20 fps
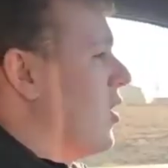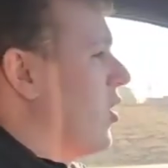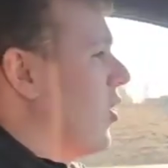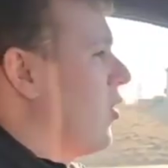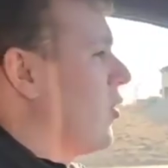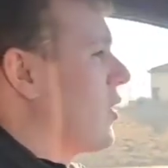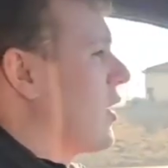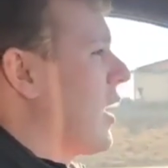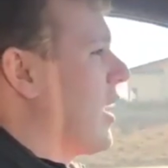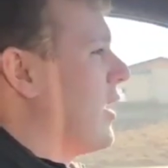
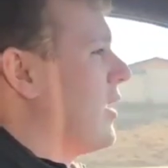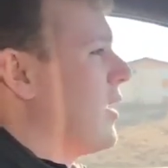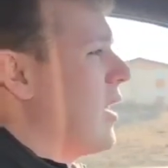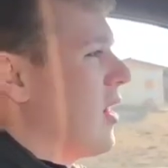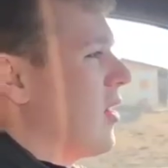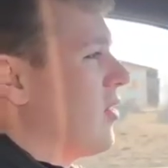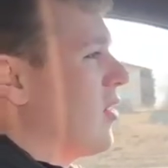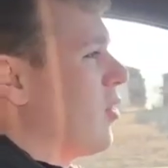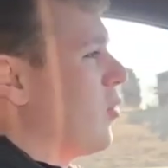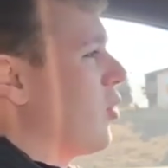Okay,
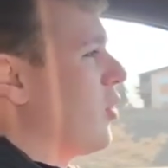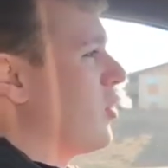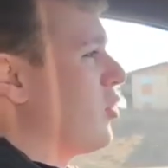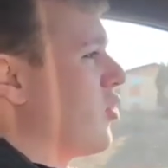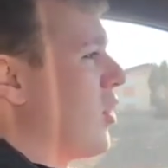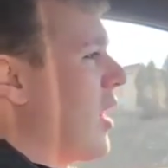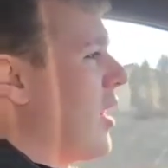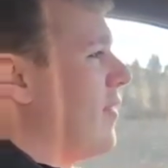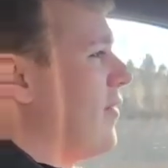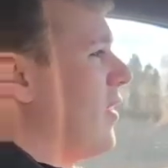now that we're
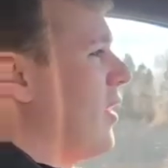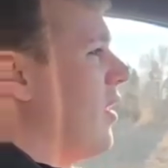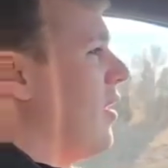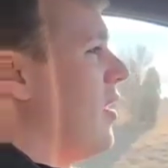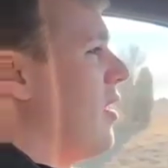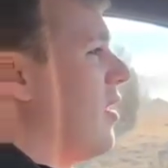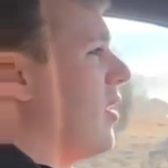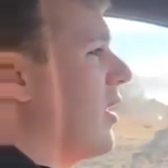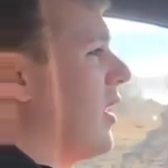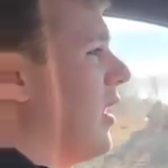driving
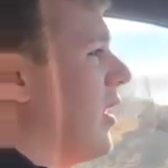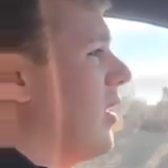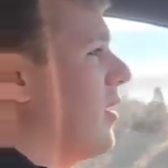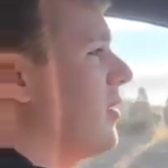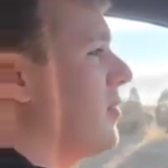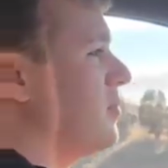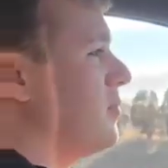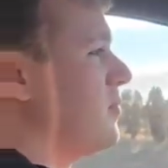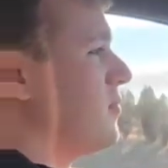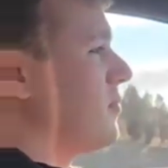along
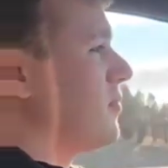here,